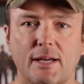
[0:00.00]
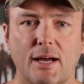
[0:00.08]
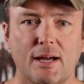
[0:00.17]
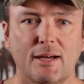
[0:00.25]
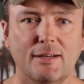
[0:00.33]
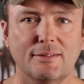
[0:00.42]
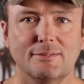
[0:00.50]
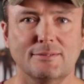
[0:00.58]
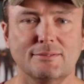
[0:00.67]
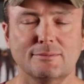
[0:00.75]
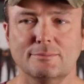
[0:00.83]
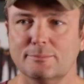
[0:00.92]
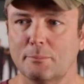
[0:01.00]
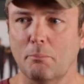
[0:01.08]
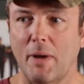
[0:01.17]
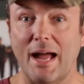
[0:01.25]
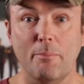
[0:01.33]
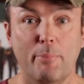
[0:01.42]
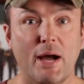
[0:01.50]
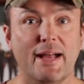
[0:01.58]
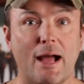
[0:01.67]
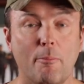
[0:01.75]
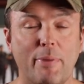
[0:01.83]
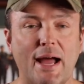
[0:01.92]
my
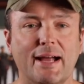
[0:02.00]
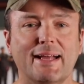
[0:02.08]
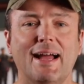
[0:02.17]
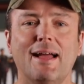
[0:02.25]
bugout bag.